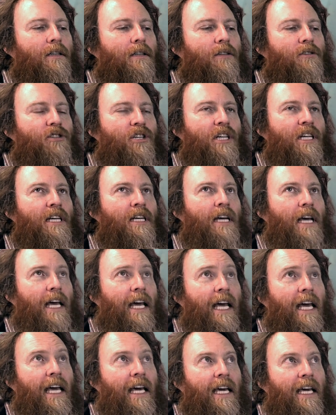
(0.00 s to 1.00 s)
G,
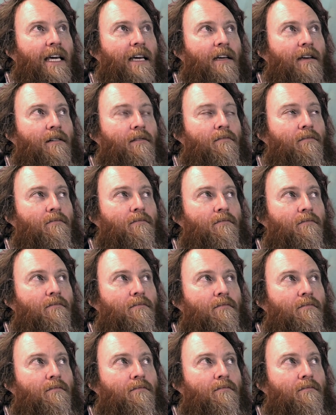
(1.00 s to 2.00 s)
A,
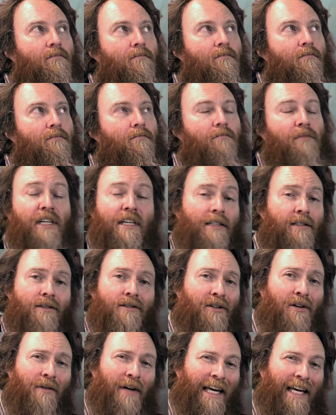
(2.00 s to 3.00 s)
because there's
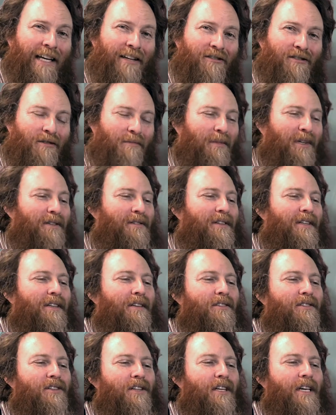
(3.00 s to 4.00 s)
no H in music,
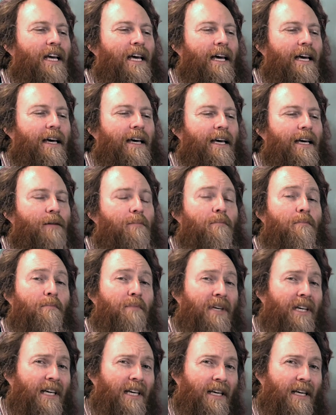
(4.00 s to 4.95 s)
G, A, B